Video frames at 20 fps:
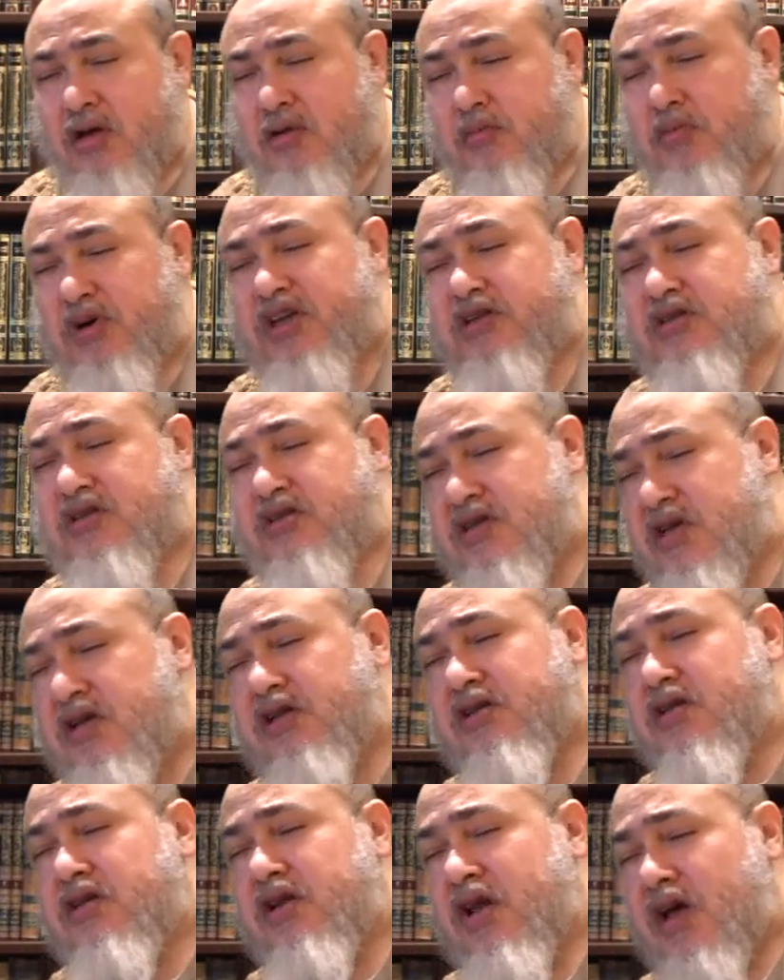but
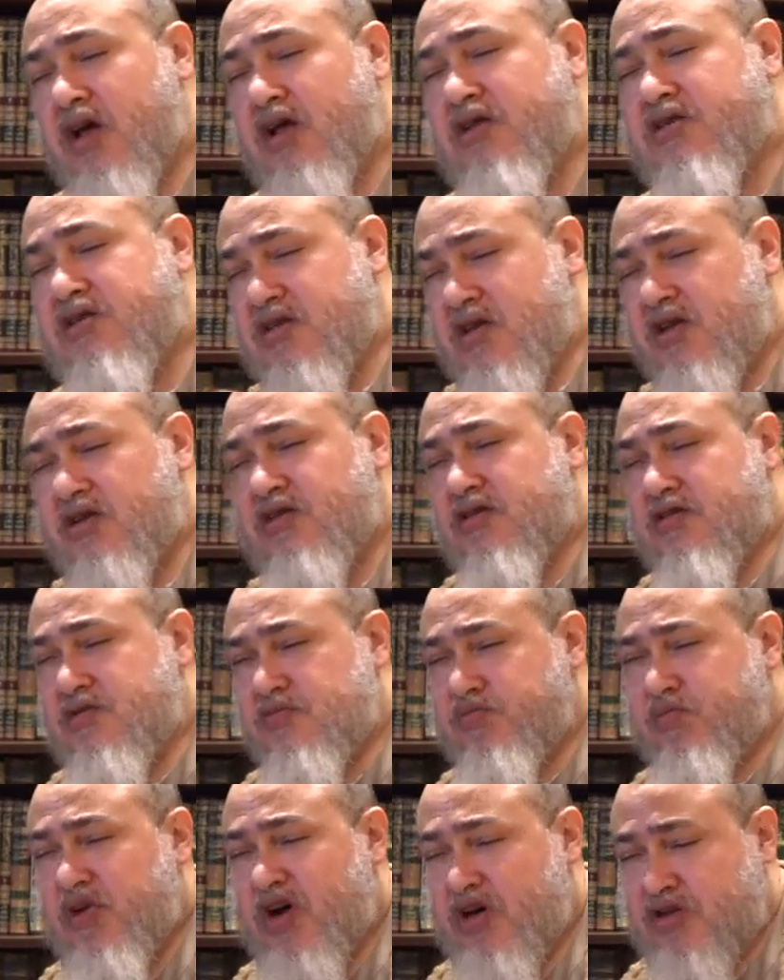Satan and Satan's
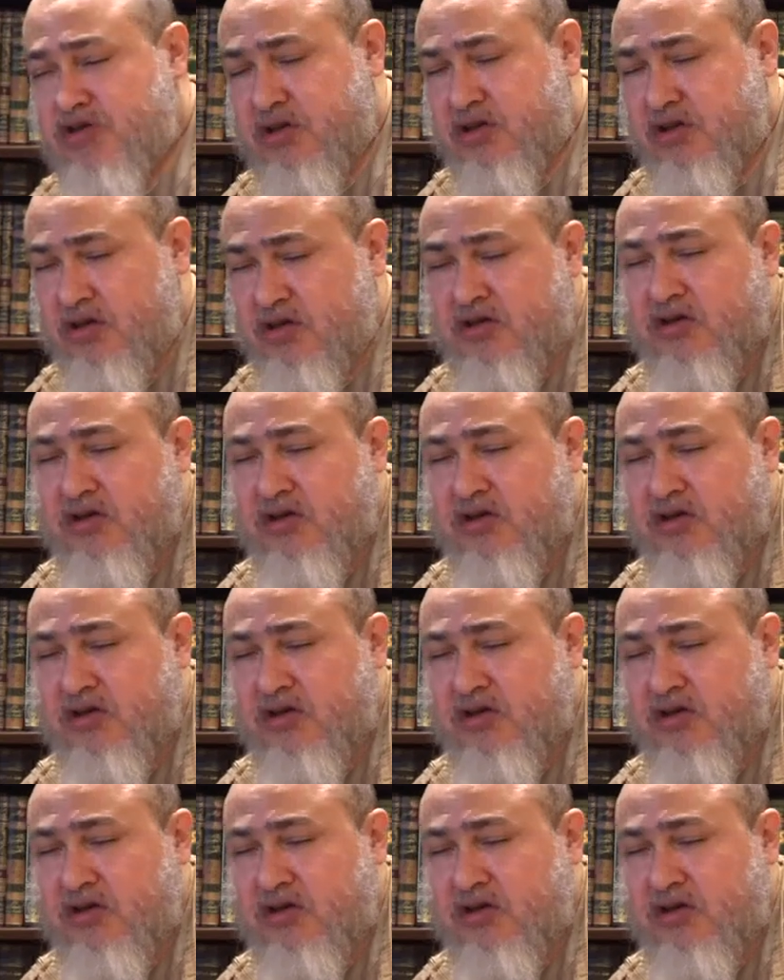progeny.